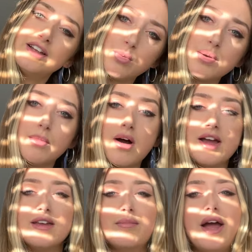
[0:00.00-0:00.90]
When
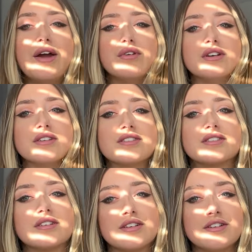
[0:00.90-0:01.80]
my parents
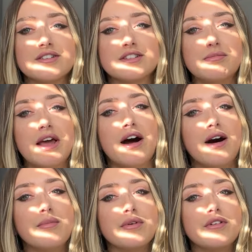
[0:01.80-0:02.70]
split
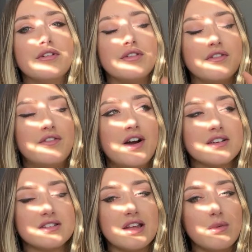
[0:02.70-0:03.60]
up, the
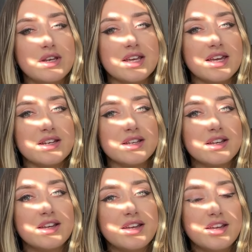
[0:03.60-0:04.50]
first thing we did
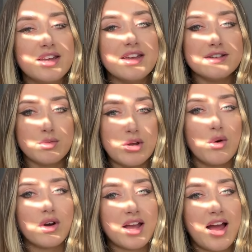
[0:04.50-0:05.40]
is we
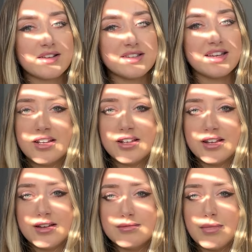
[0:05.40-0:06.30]
got cats in.
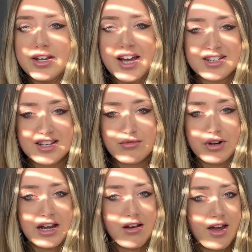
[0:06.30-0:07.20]
My dad didn't
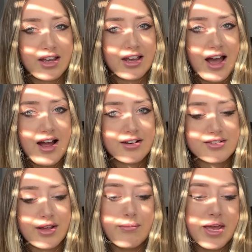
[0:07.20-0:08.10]
really like cats,
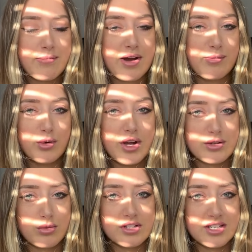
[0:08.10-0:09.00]
and me and mum always
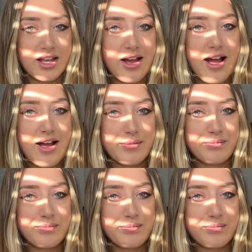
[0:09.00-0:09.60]
wanted a cat.